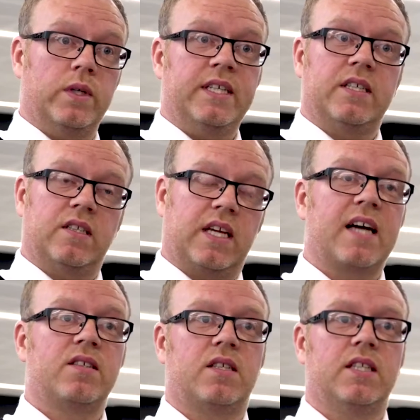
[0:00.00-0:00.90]
We needed to
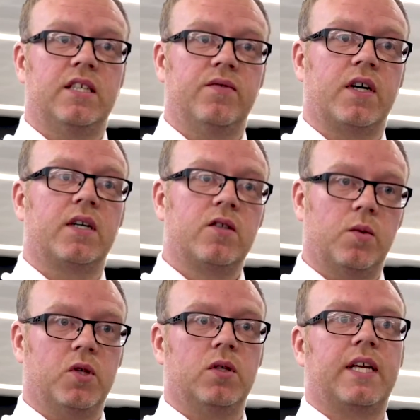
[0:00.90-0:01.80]
cantilever
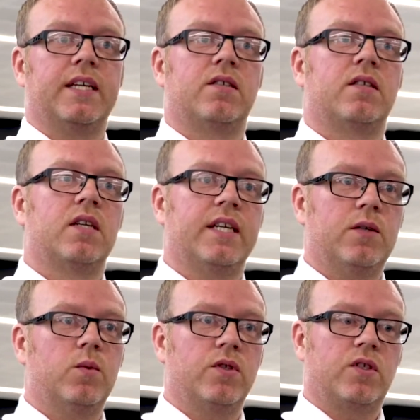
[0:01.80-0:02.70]
the bulkheads, and
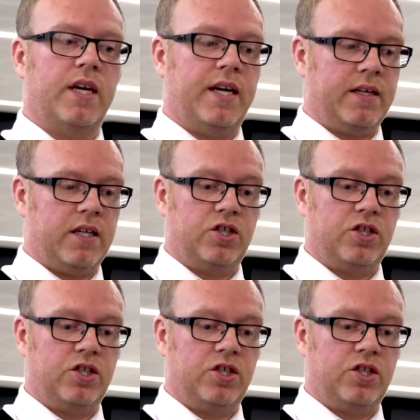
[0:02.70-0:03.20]
it was a